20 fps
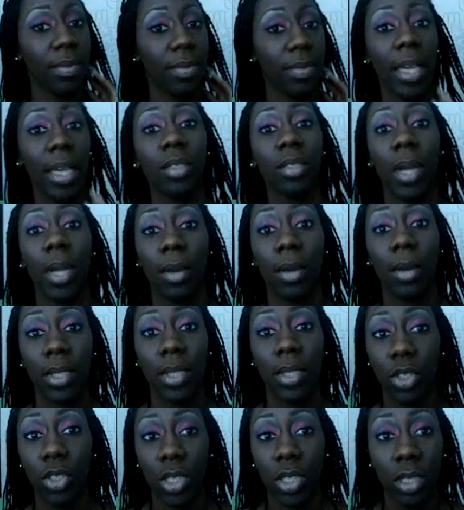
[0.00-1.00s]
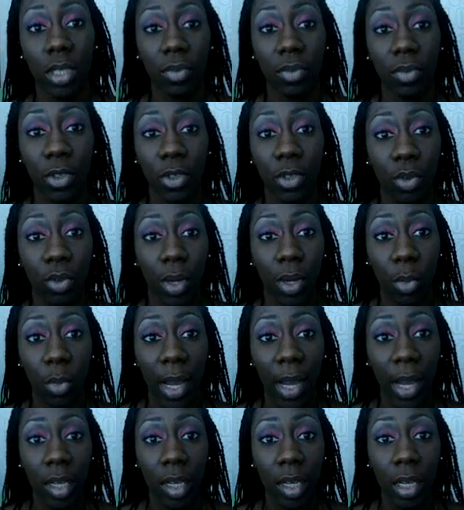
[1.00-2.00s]
that's what I would suggest if you're doing
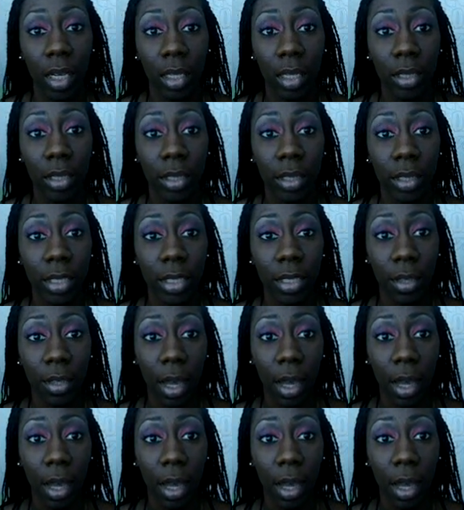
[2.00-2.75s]
brighter colors.